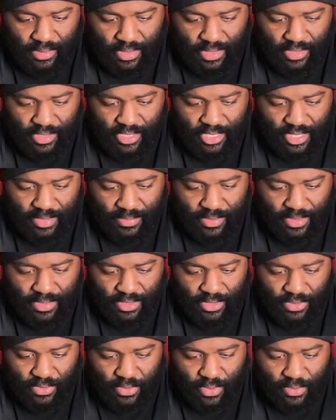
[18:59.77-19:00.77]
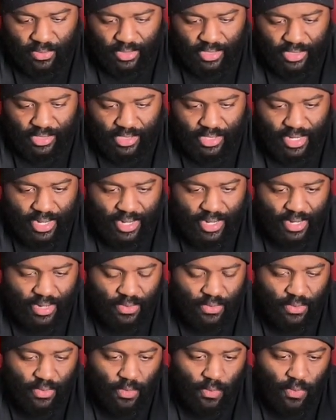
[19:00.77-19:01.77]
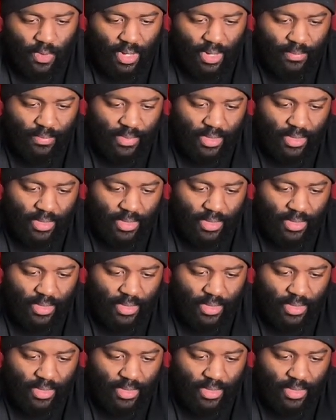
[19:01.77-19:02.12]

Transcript: attempted to throw these yet. I don't know what I'm